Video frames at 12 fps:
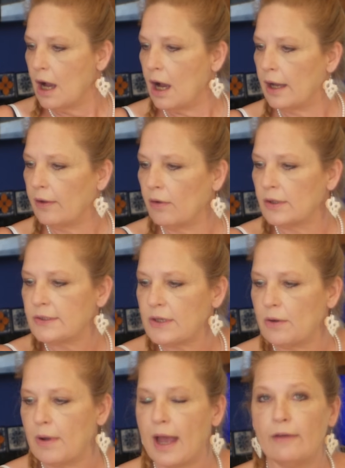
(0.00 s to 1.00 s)
I
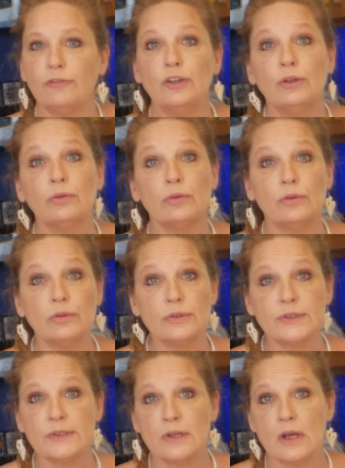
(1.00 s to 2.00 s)
also have
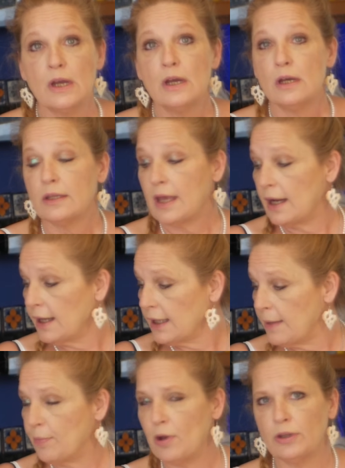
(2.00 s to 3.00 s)
noodles that I
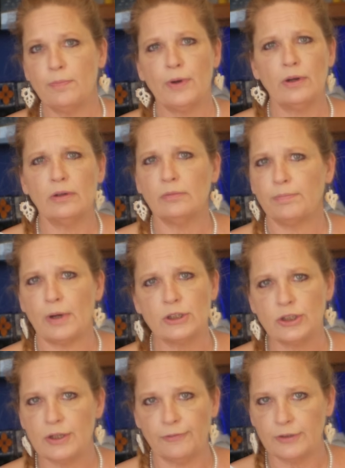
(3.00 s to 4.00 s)
keep on the boat, a
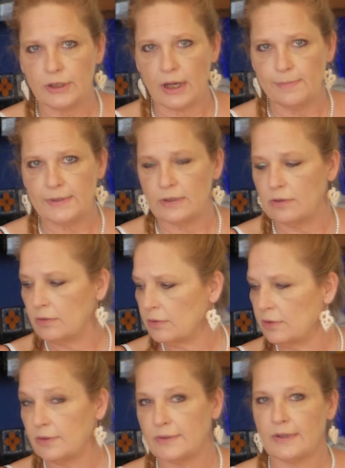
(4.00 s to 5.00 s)
bunch of different types of
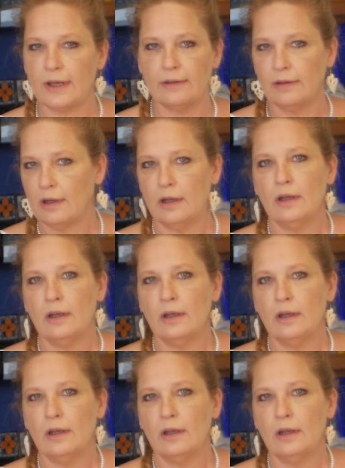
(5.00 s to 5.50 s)
noodles, and